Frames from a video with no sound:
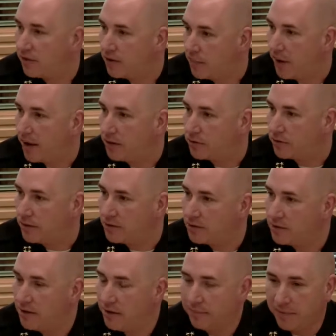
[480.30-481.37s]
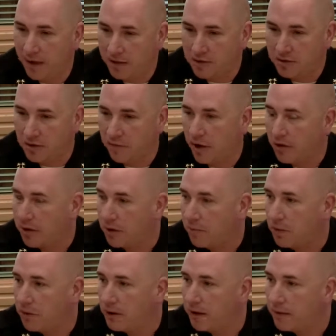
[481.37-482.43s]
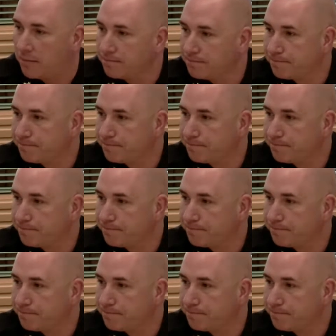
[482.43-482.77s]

for the patrons, and serve our community.